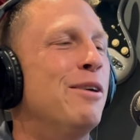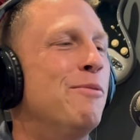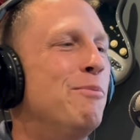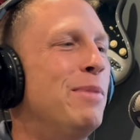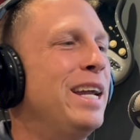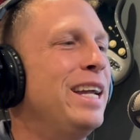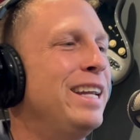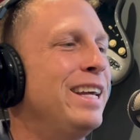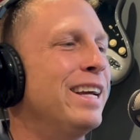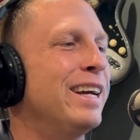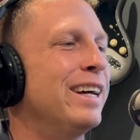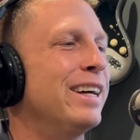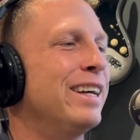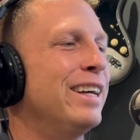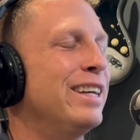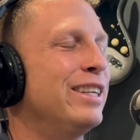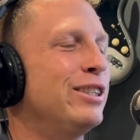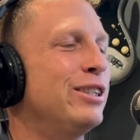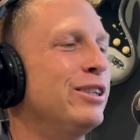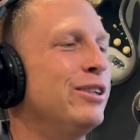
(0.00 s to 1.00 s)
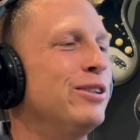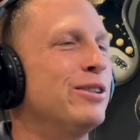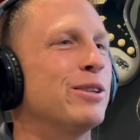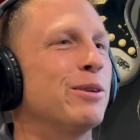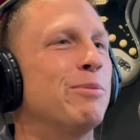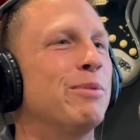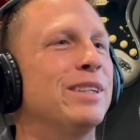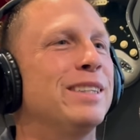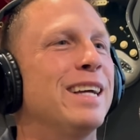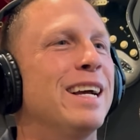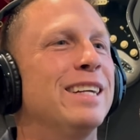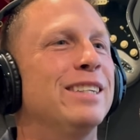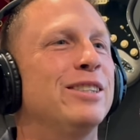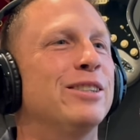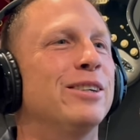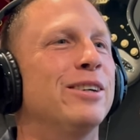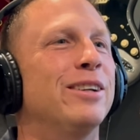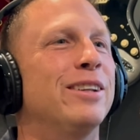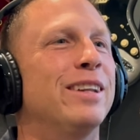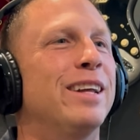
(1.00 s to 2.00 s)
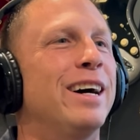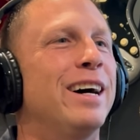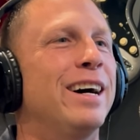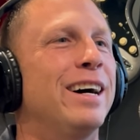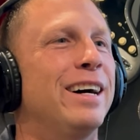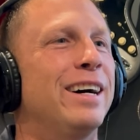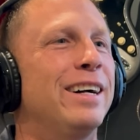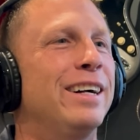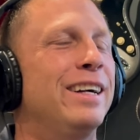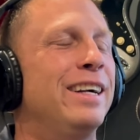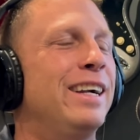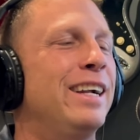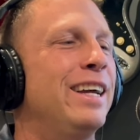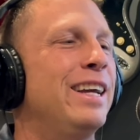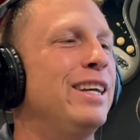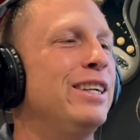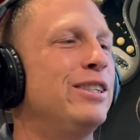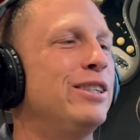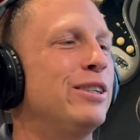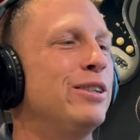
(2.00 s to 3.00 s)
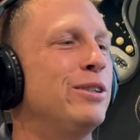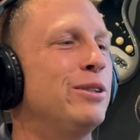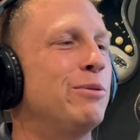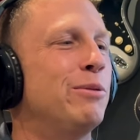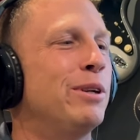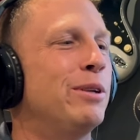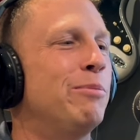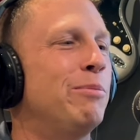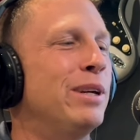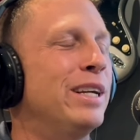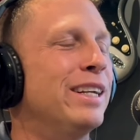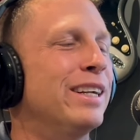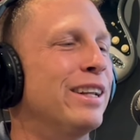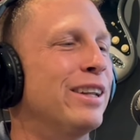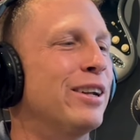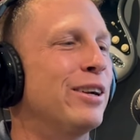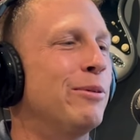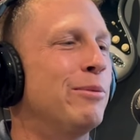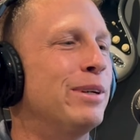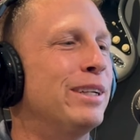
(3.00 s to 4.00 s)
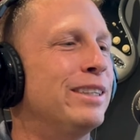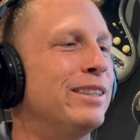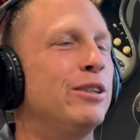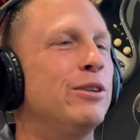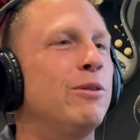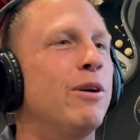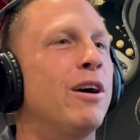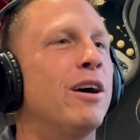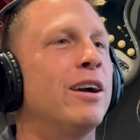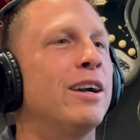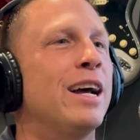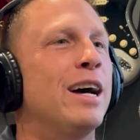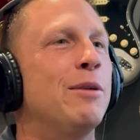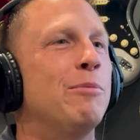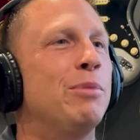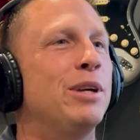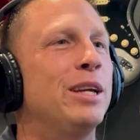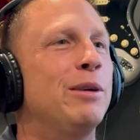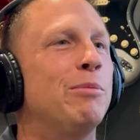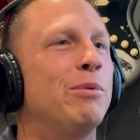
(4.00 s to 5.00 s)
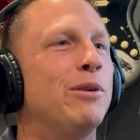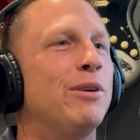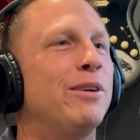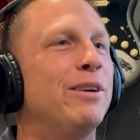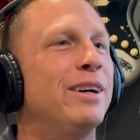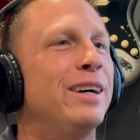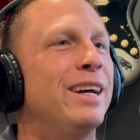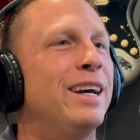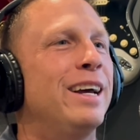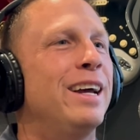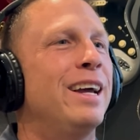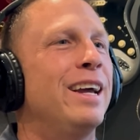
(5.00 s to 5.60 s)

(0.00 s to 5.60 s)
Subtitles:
media issues or potential issues with being a little bit too hard on people.